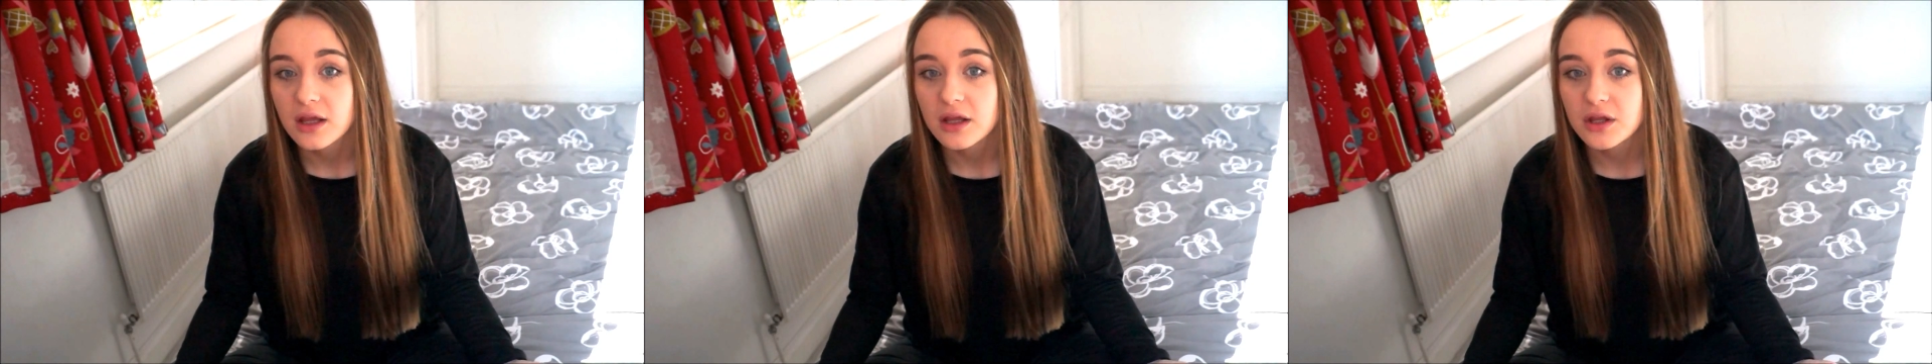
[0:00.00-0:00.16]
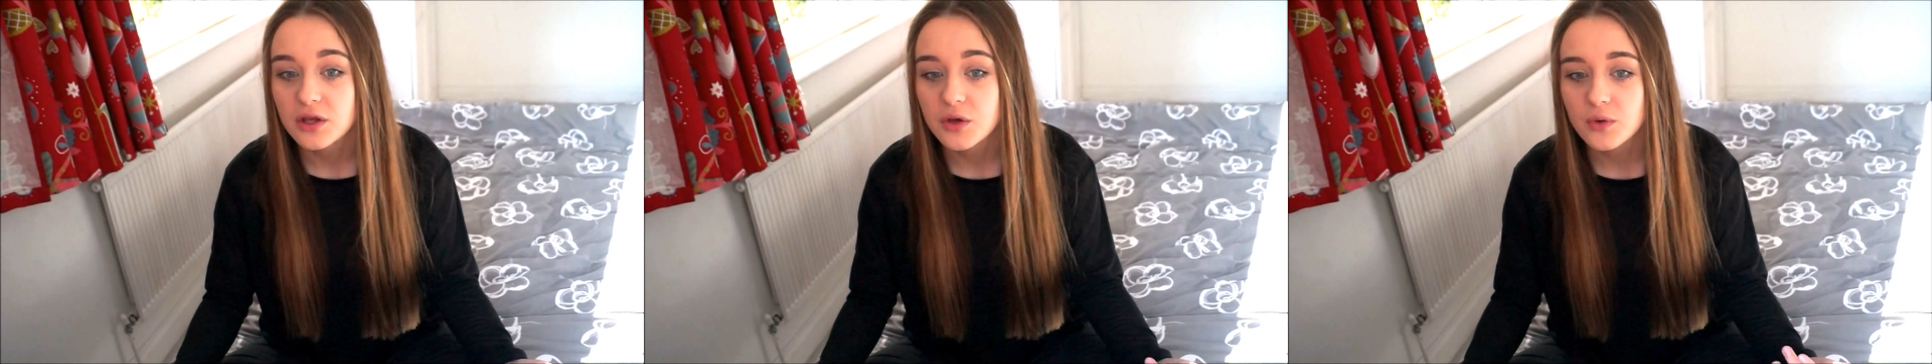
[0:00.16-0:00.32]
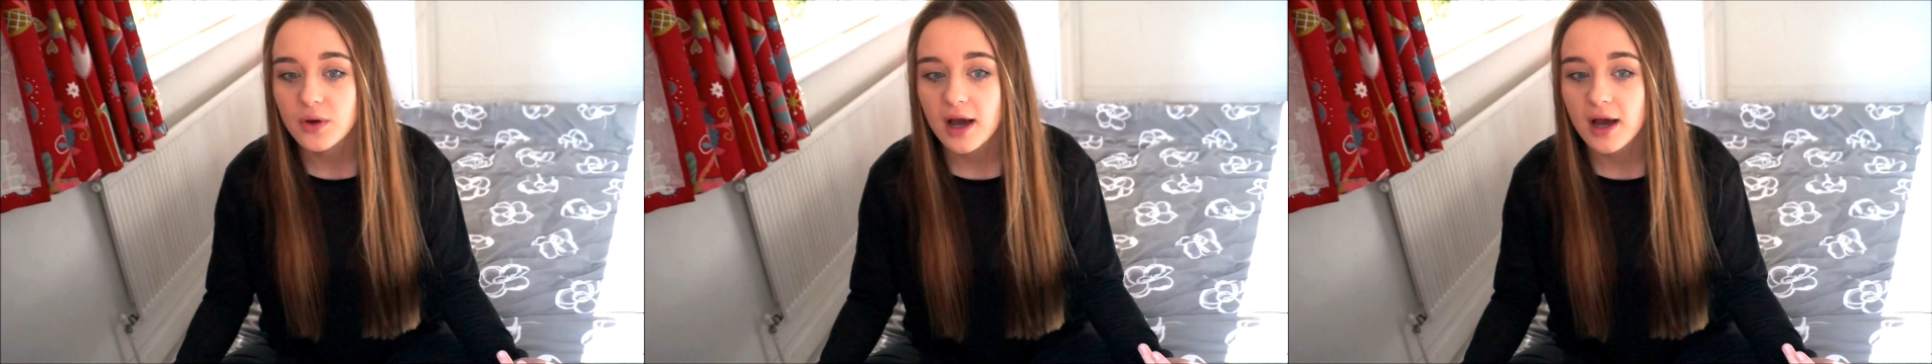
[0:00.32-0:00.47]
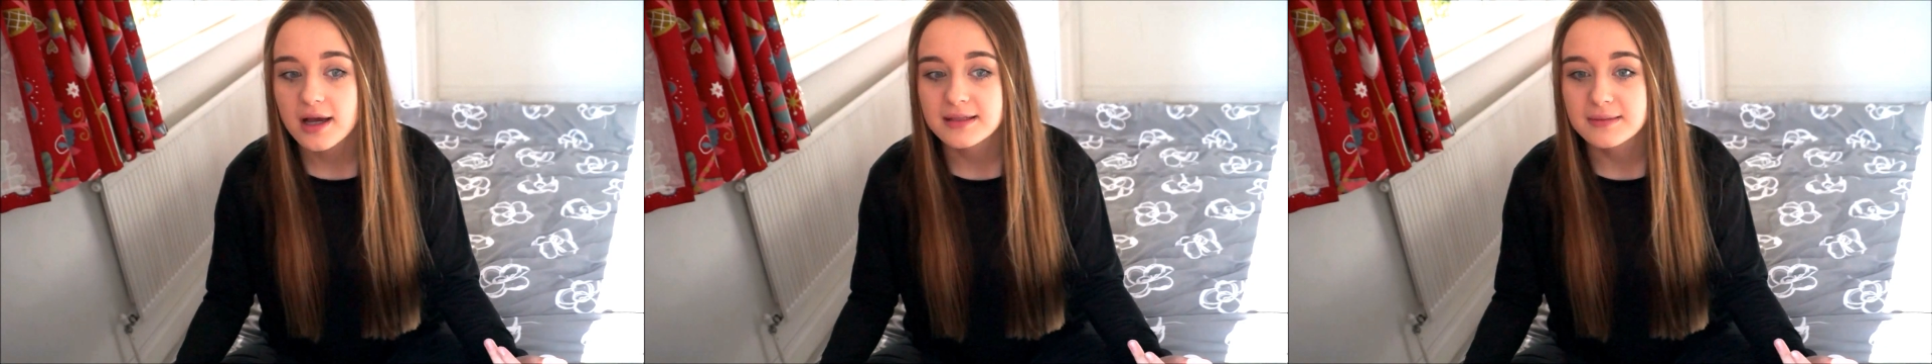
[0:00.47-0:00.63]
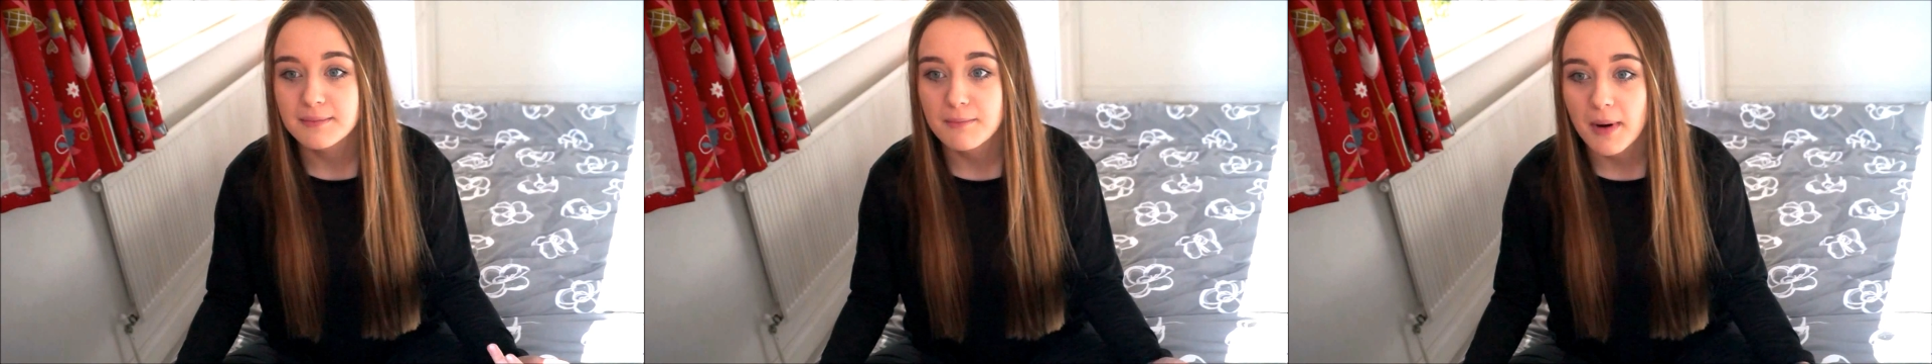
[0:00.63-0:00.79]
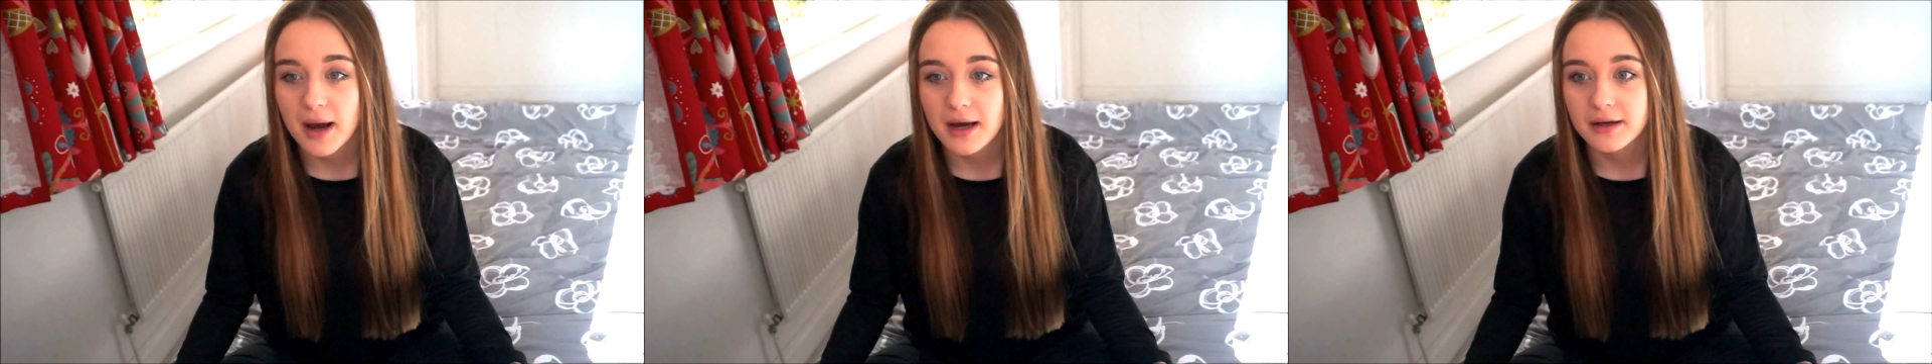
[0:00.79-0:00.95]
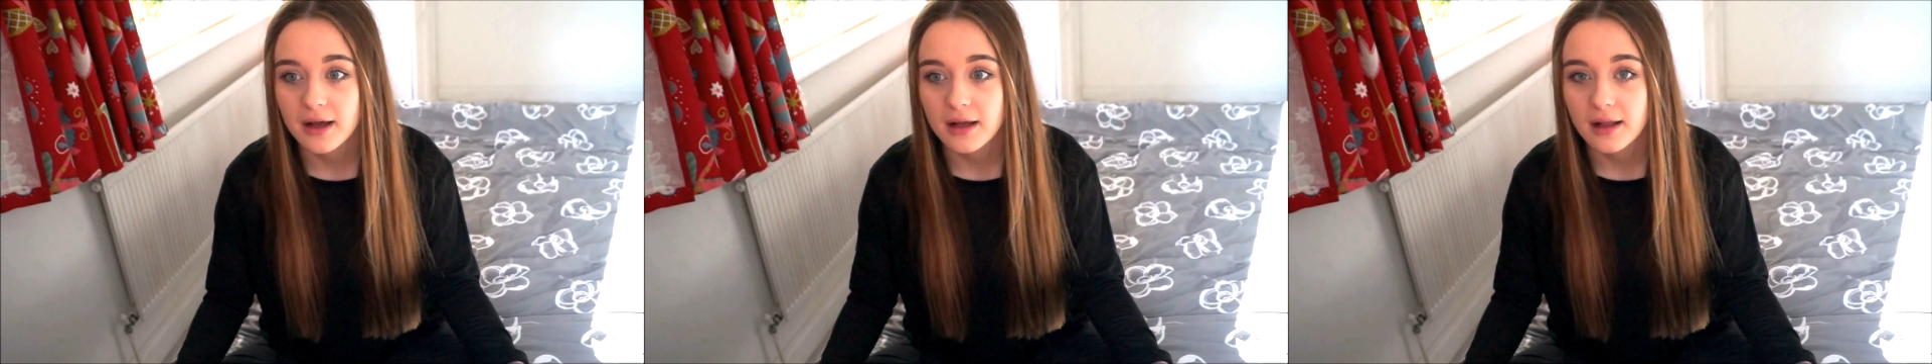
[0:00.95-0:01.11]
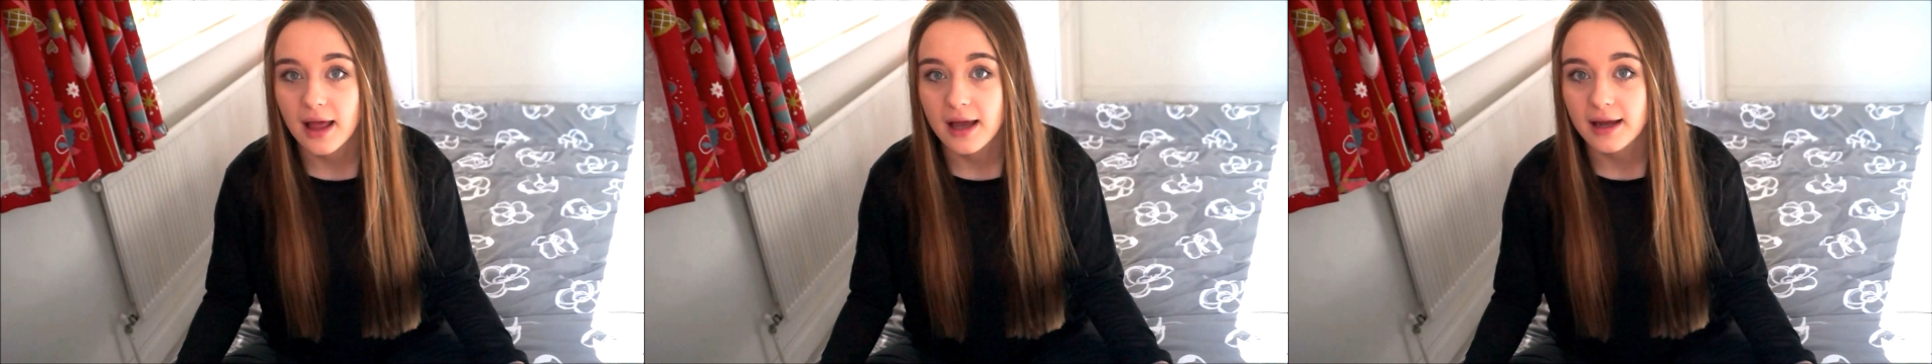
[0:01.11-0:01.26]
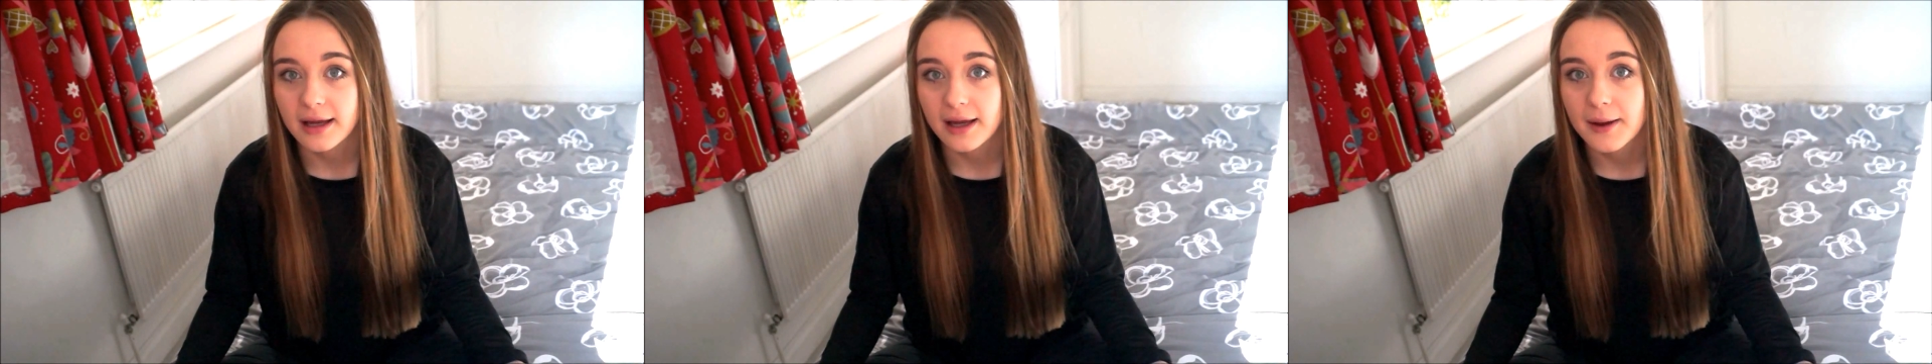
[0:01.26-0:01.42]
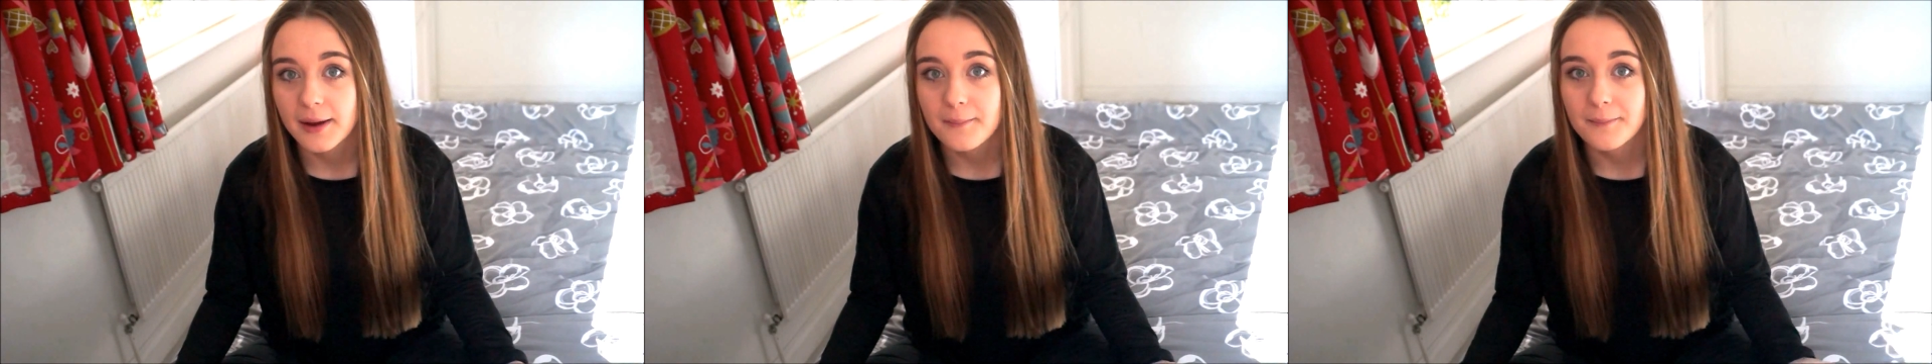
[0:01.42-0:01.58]
You guys might not
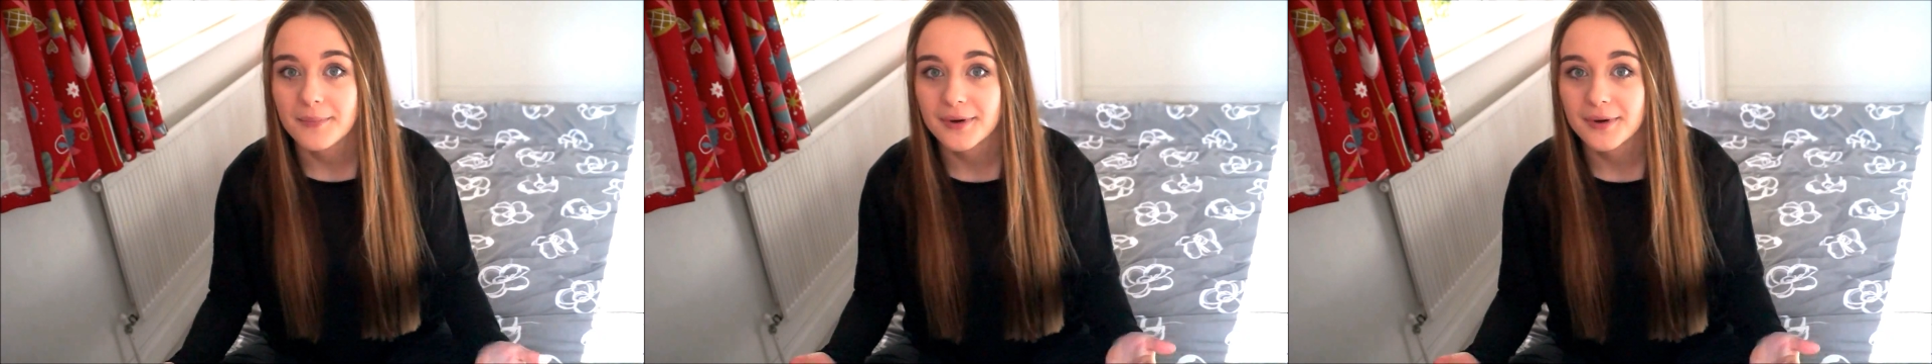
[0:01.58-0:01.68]
like it,